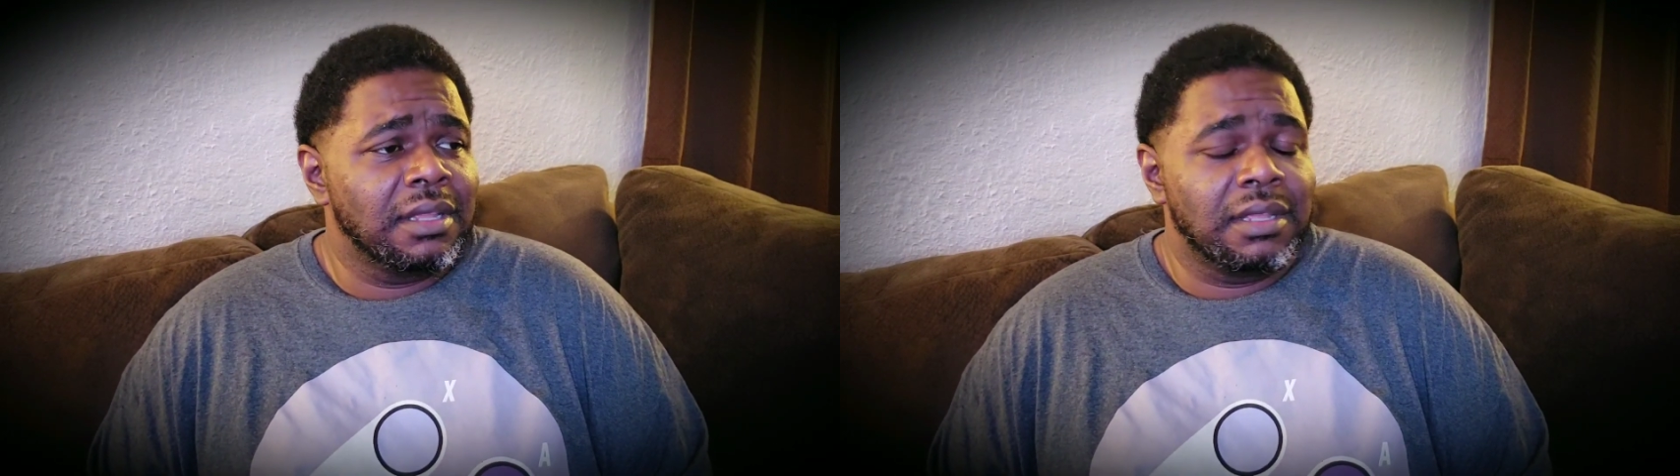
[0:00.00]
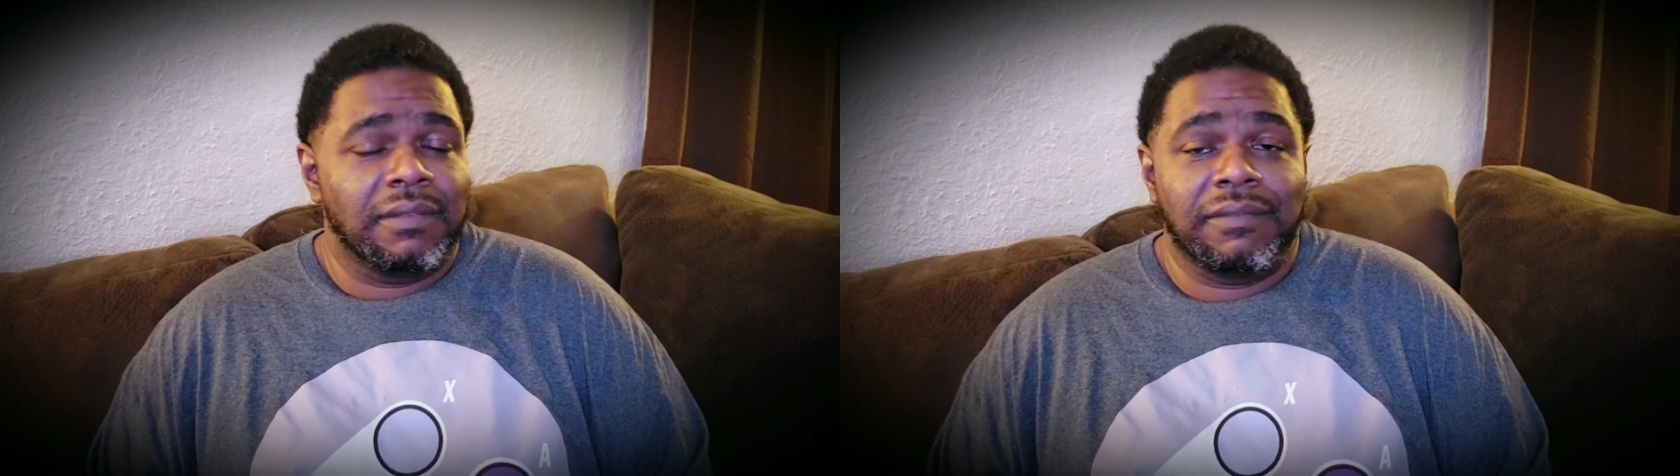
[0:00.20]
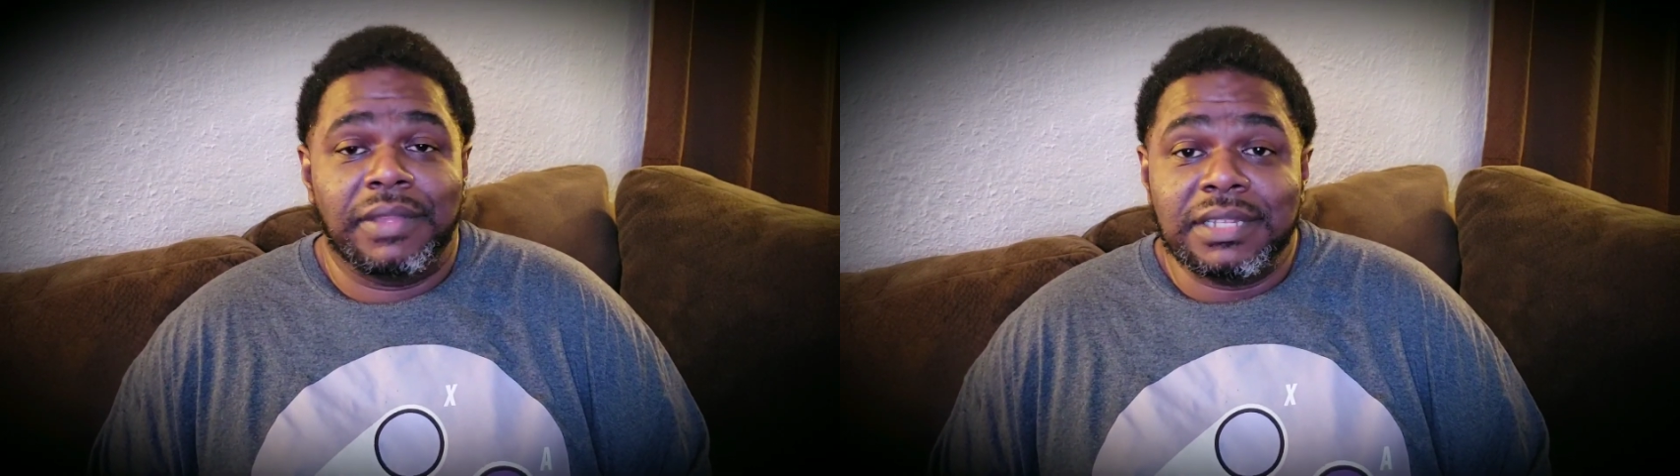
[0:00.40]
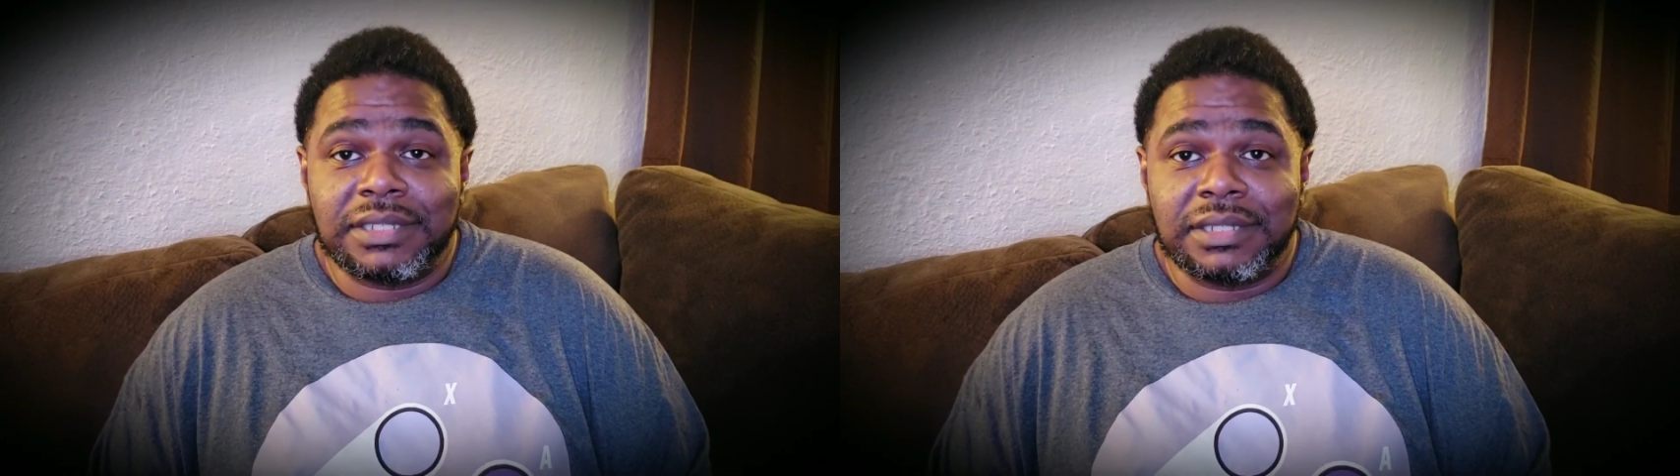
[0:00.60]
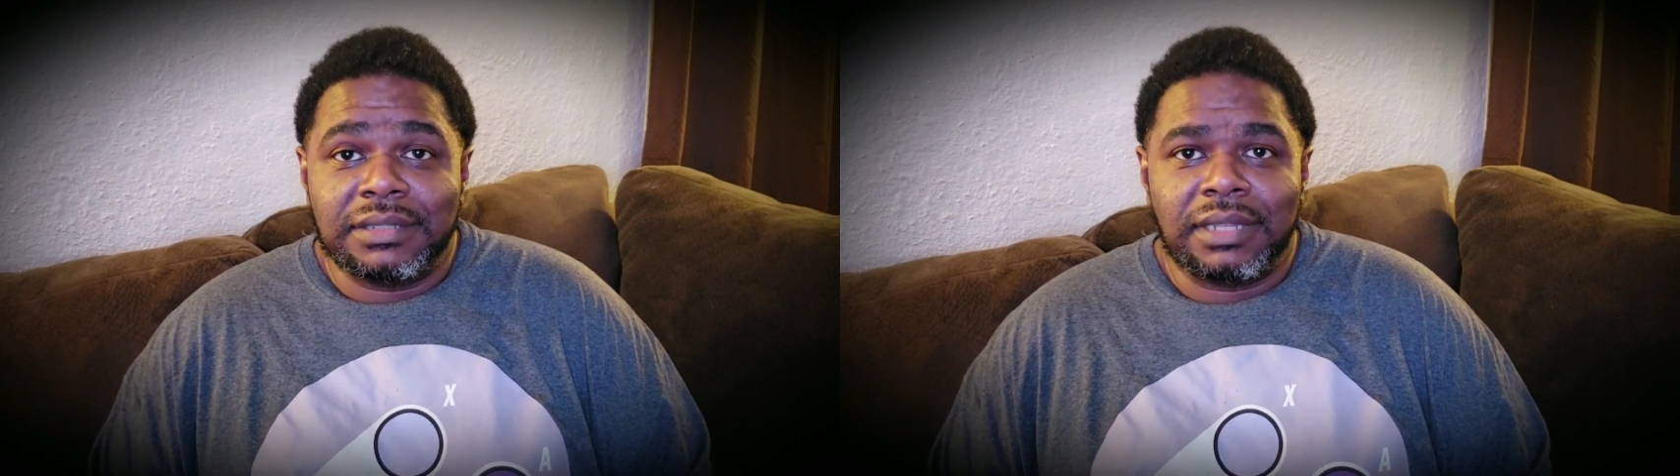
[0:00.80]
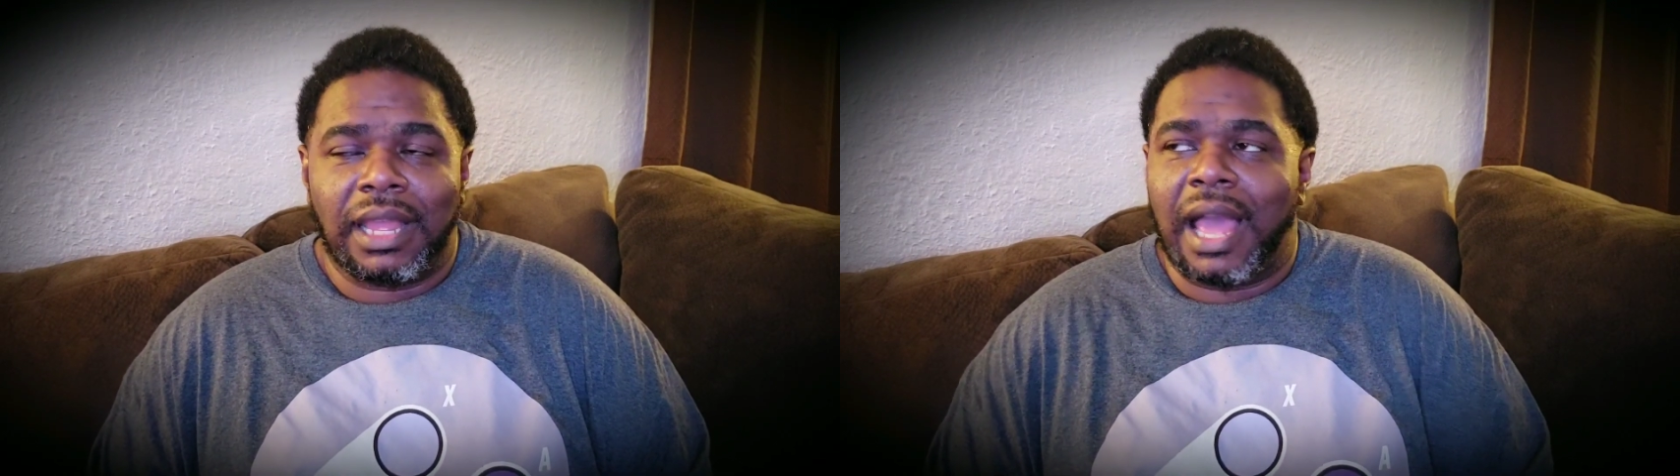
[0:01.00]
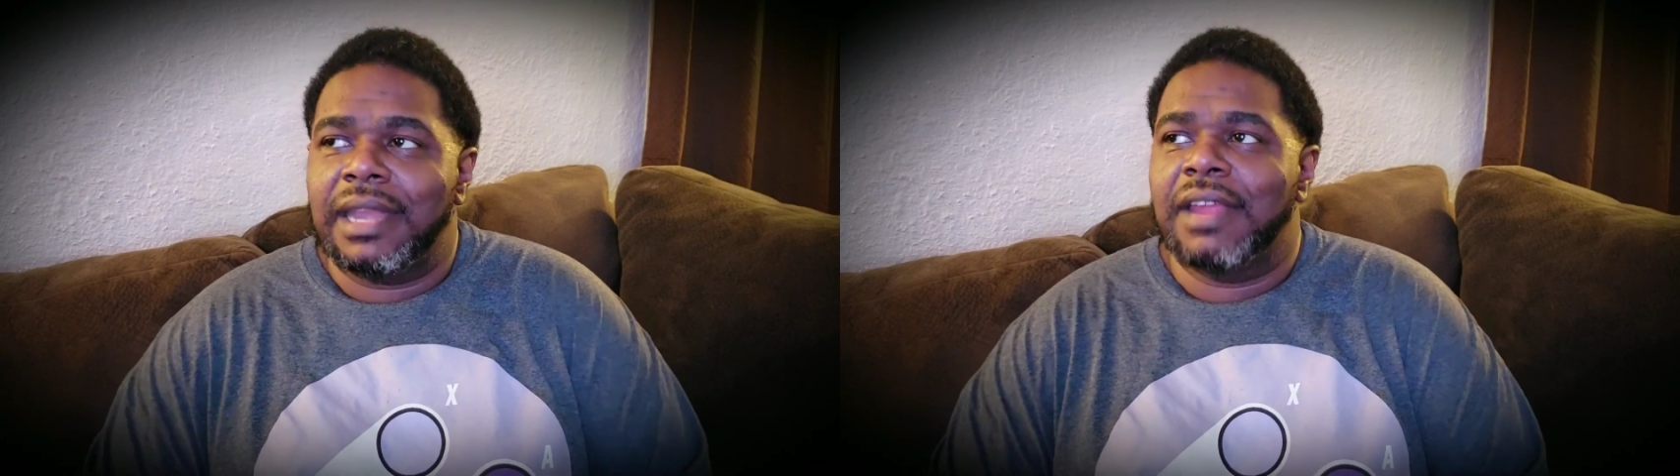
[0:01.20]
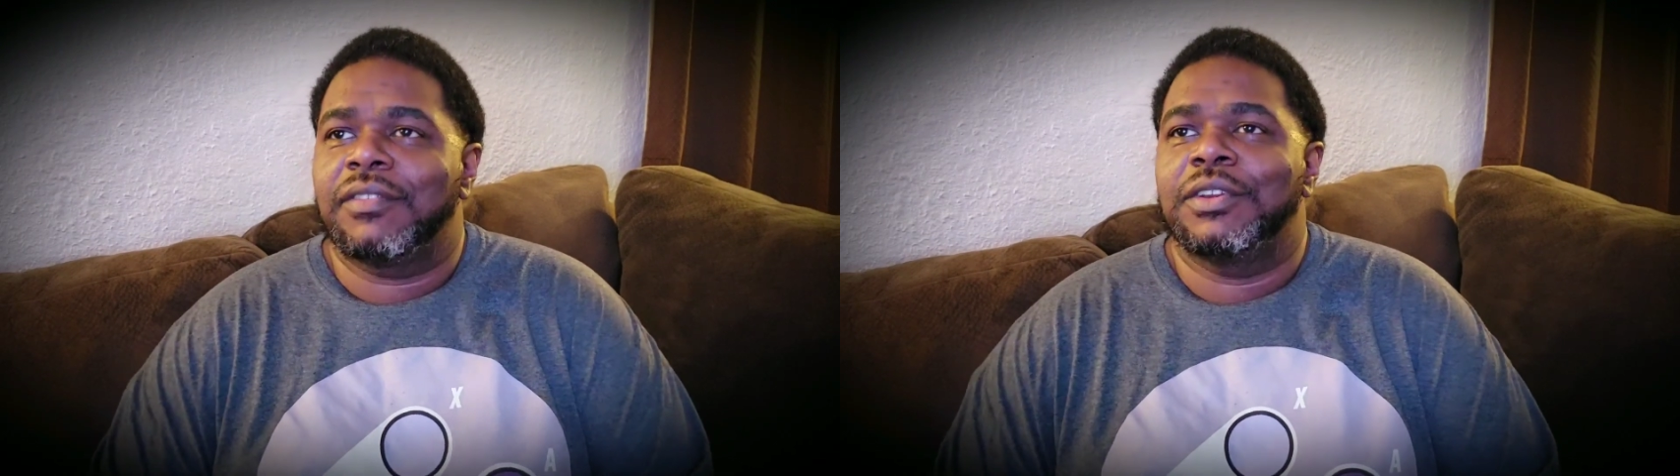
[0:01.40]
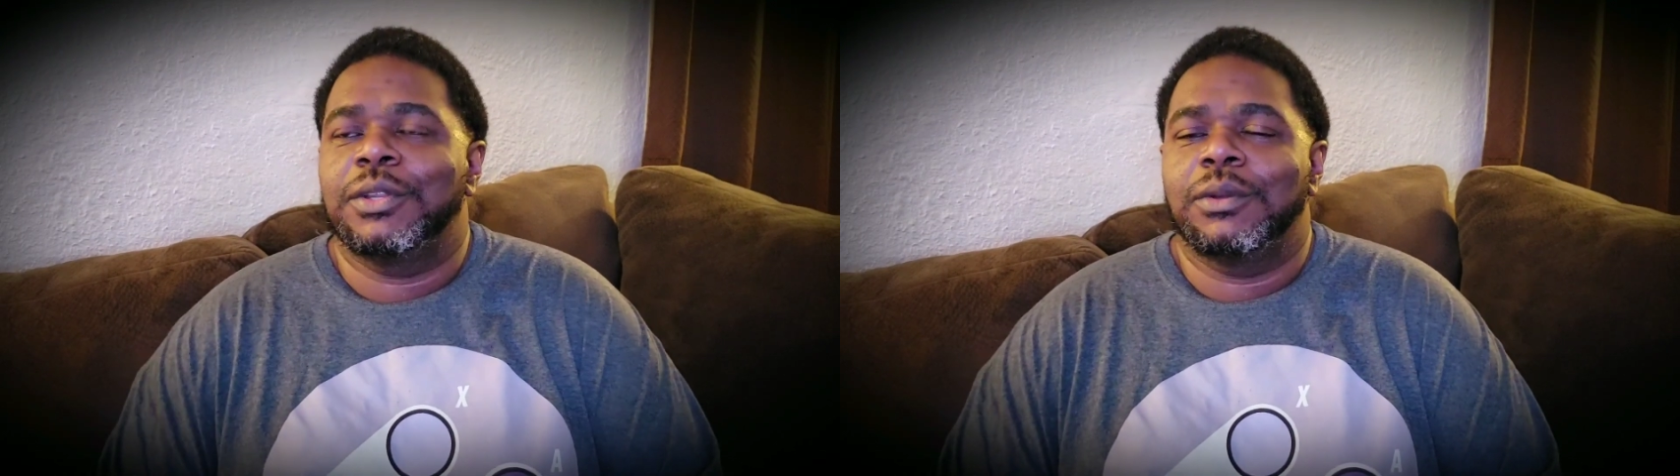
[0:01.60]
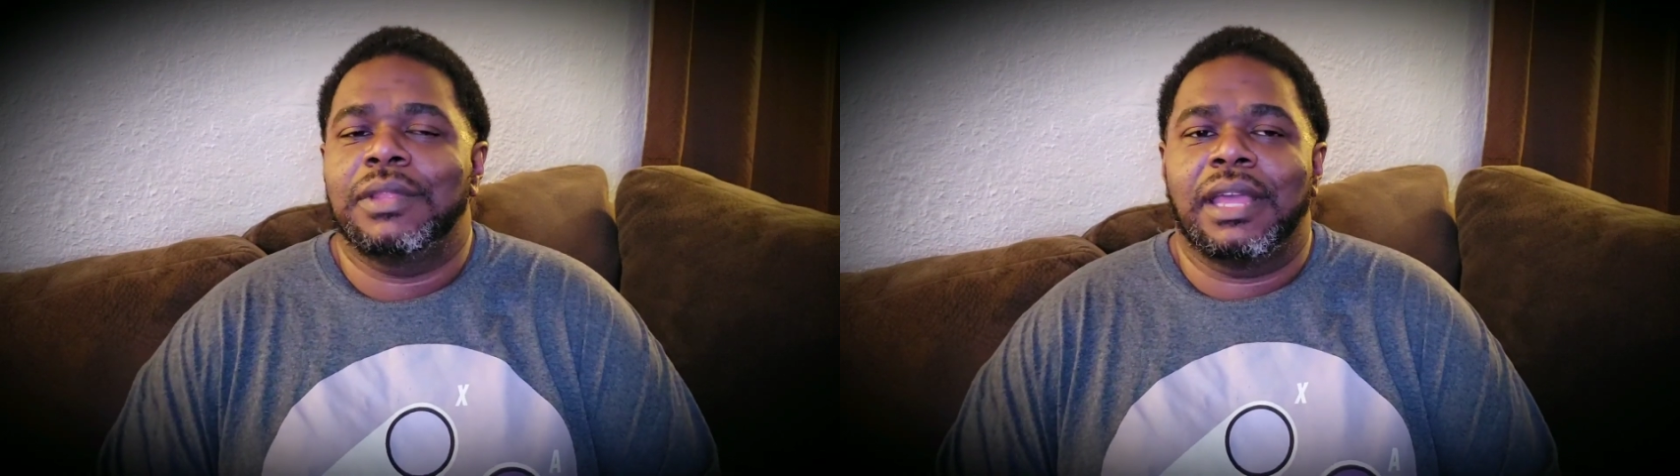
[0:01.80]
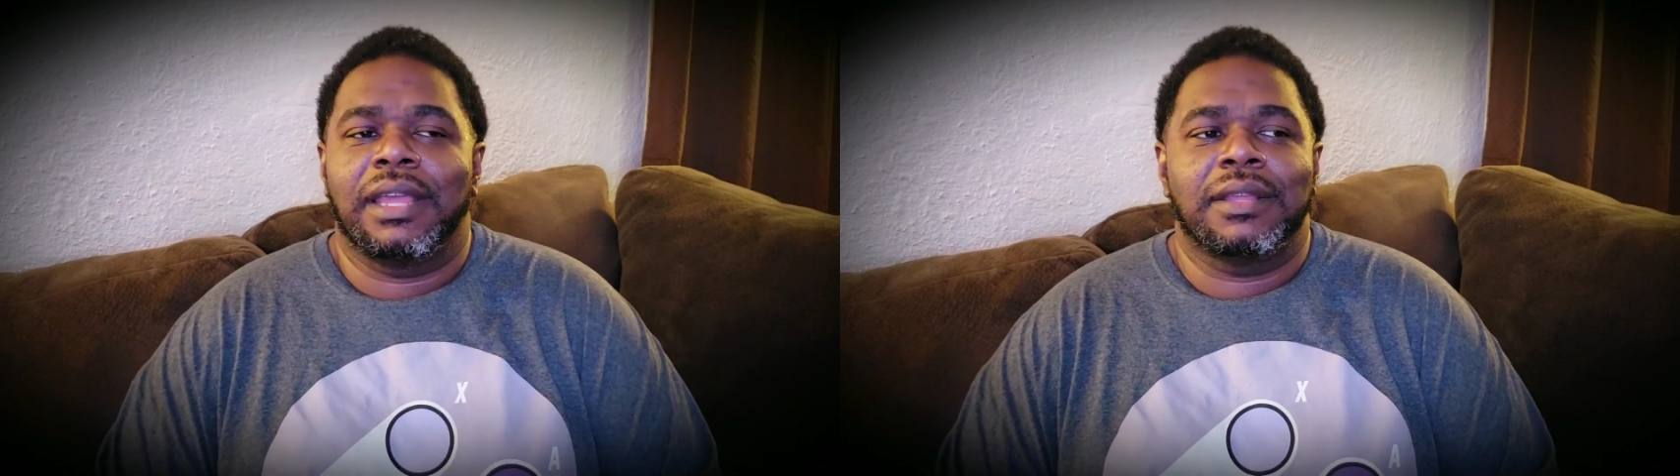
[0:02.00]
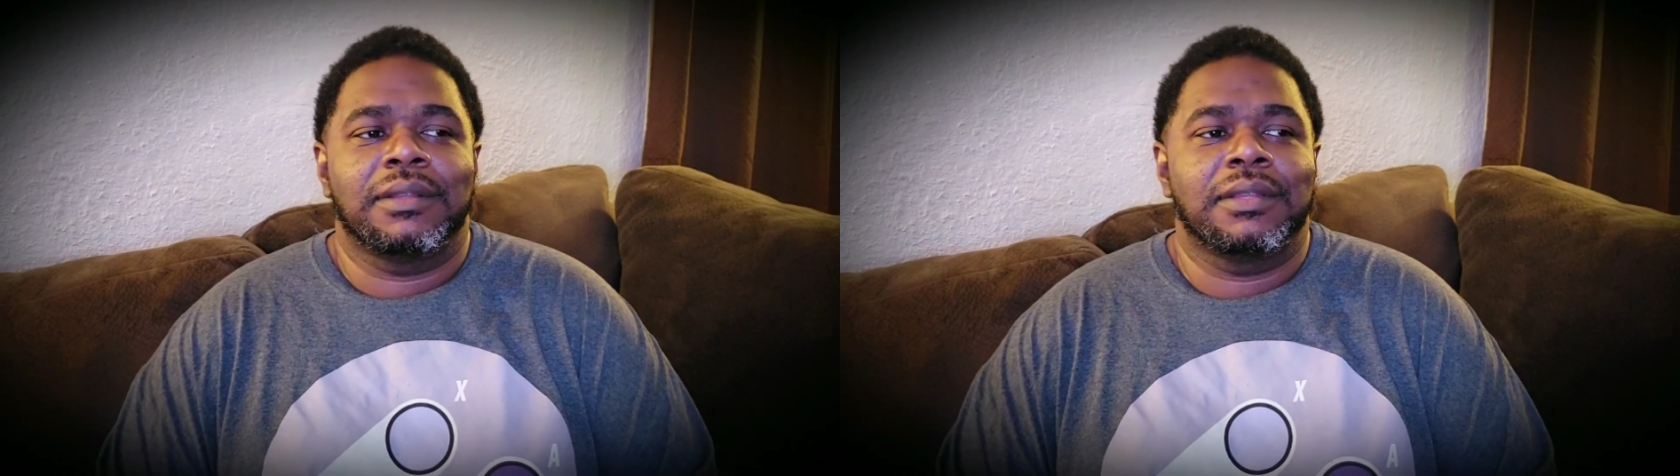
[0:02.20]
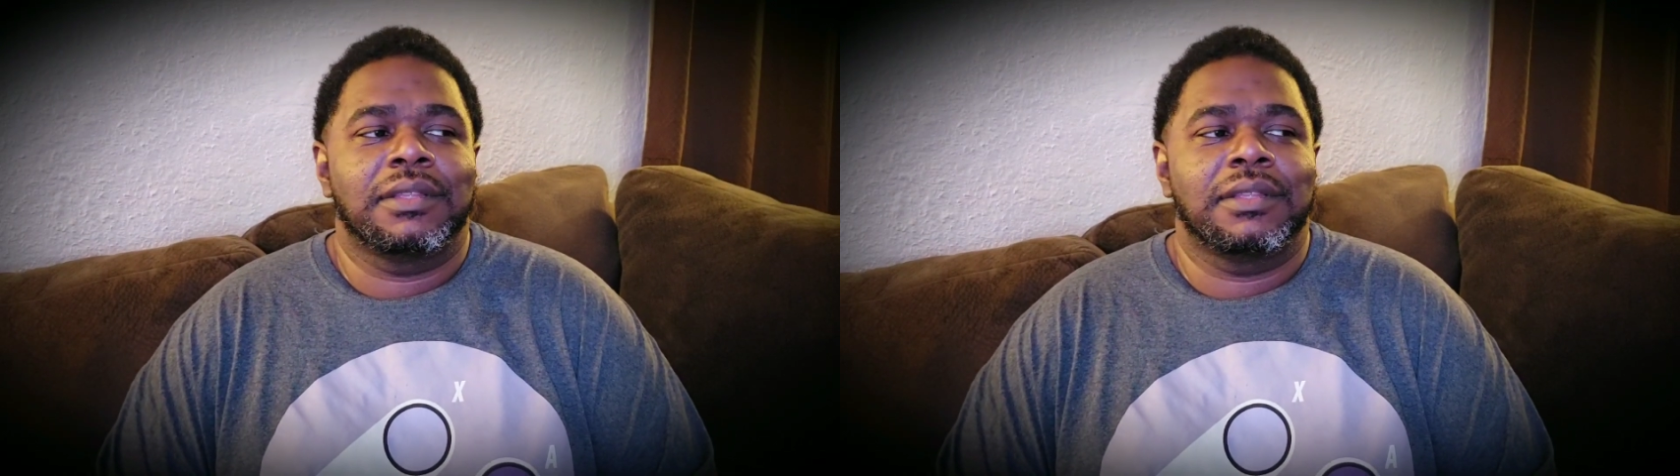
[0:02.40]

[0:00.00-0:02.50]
your vision. Like I never knew that.